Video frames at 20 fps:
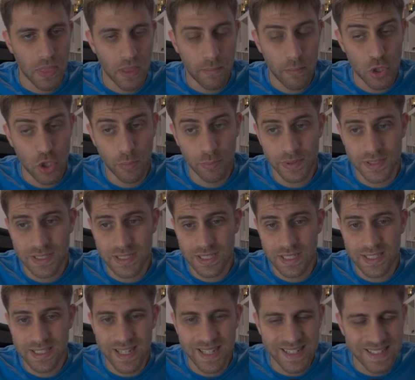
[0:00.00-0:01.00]
Bishop
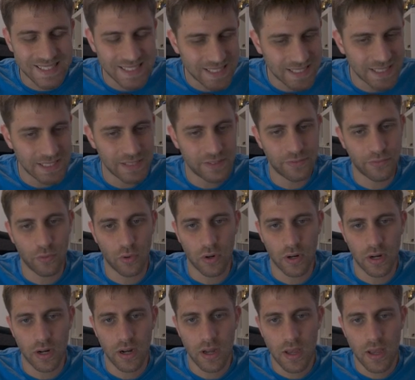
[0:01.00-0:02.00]
b6 and
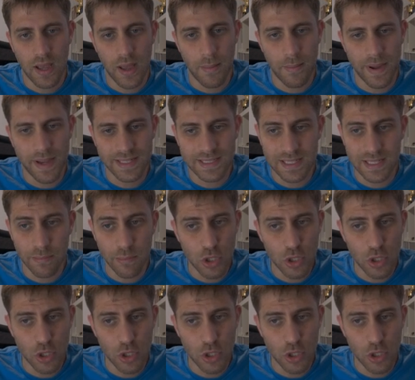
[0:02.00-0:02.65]
c4, amazing.